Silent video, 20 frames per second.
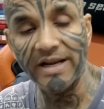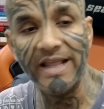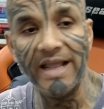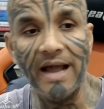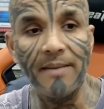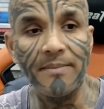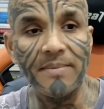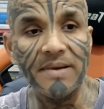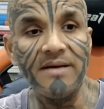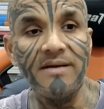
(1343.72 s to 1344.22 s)

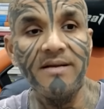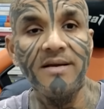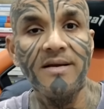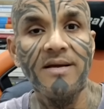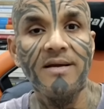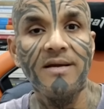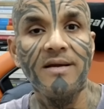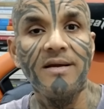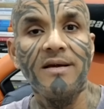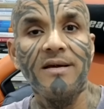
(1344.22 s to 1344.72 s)
happened.
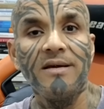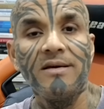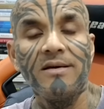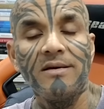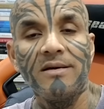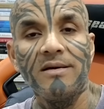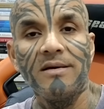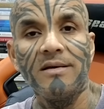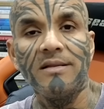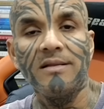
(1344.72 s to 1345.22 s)

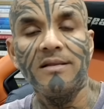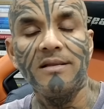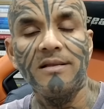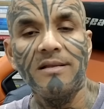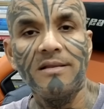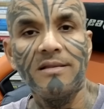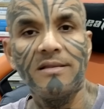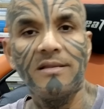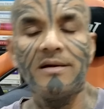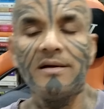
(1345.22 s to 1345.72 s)

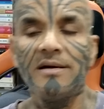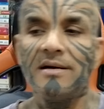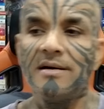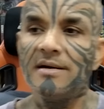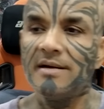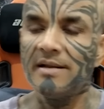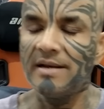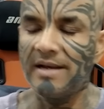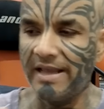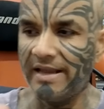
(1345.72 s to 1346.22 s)

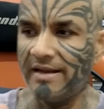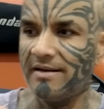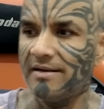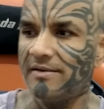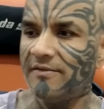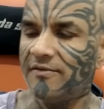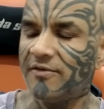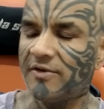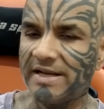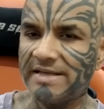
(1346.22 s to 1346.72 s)
The like,
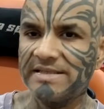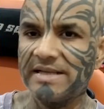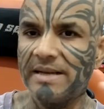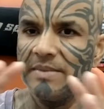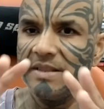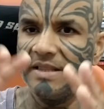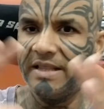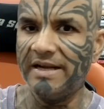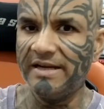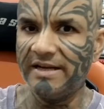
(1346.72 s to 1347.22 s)
for
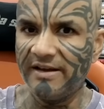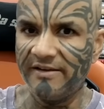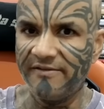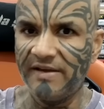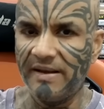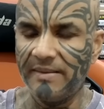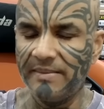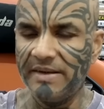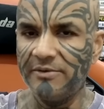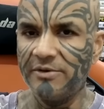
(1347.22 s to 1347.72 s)
example, the entire
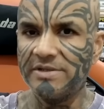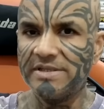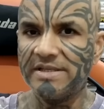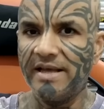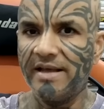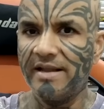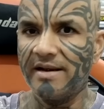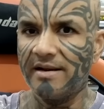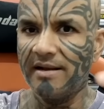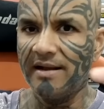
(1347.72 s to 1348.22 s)
family was
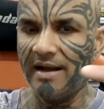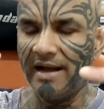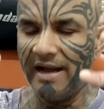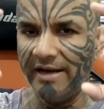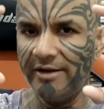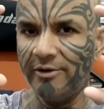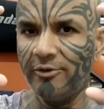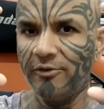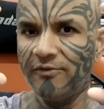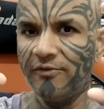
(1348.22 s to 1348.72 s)
there. I
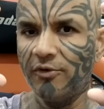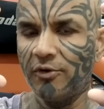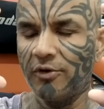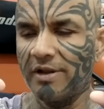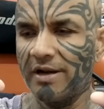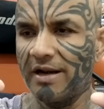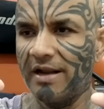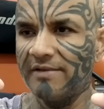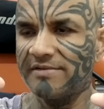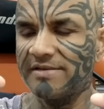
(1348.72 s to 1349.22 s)
took
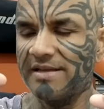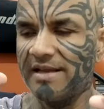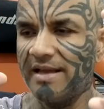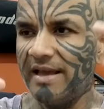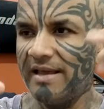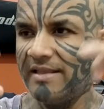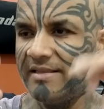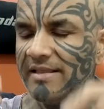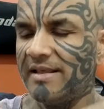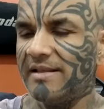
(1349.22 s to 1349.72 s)
photographs,
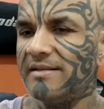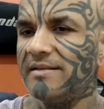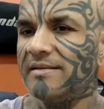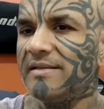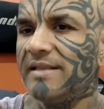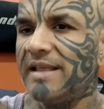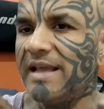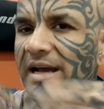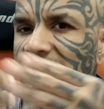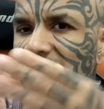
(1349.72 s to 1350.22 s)
and then
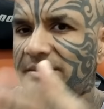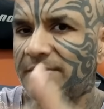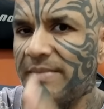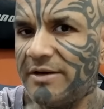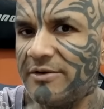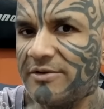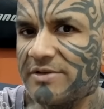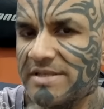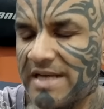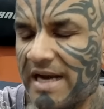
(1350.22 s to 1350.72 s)
they asked me
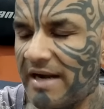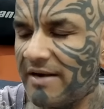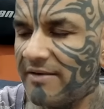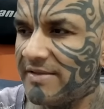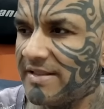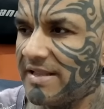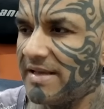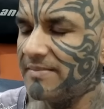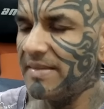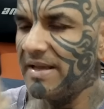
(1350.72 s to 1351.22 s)
to stand
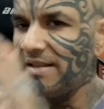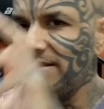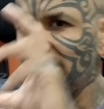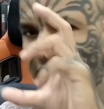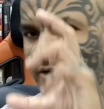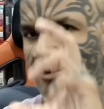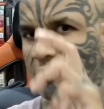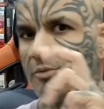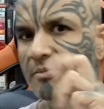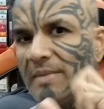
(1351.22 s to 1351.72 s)
with them, and they
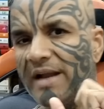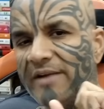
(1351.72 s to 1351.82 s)
took my